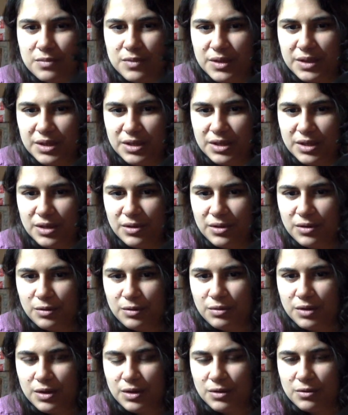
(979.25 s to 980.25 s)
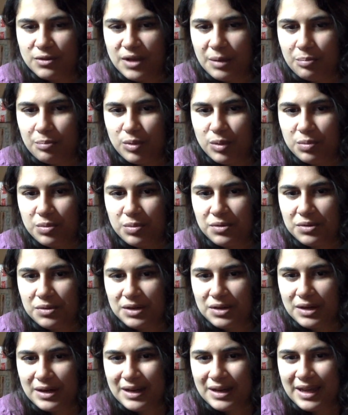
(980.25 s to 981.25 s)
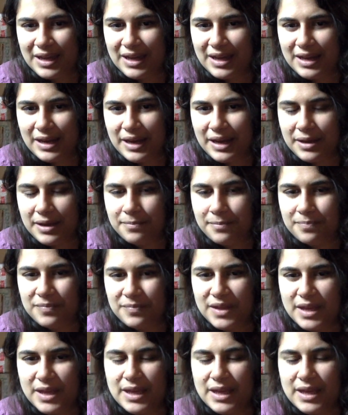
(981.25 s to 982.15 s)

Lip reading: your light bulb holder hit him.